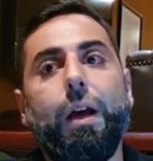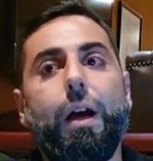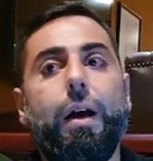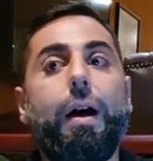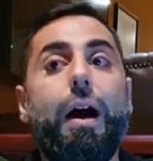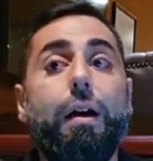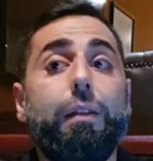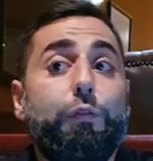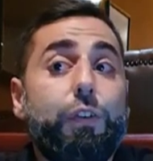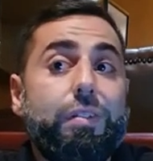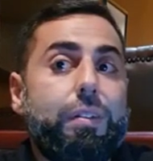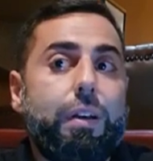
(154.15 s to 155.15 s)
the
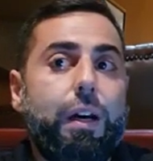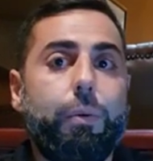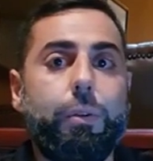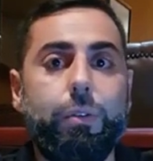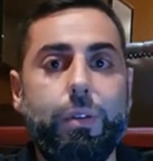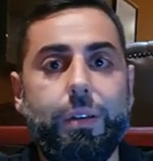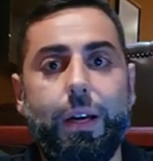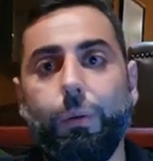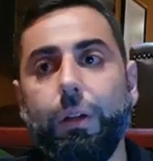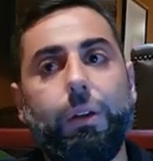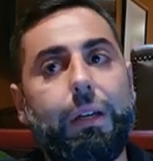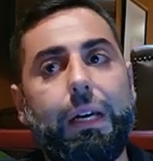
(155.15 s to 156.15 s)
first thing I would do is I
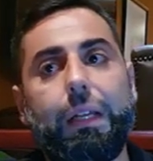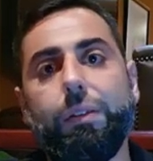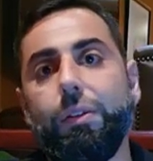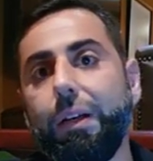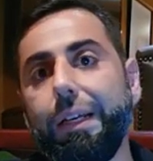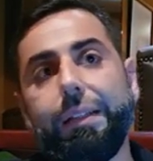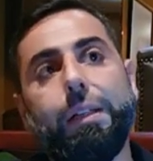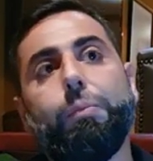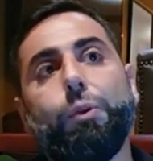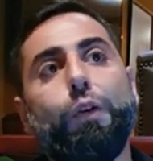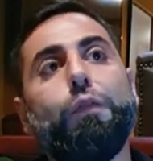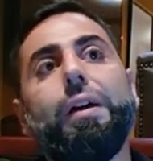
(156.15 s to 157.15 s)
would look at their LinkedIn
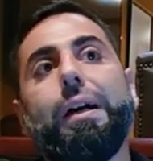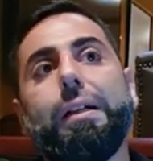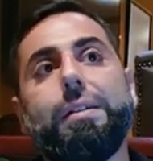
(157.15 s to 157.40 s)
profile,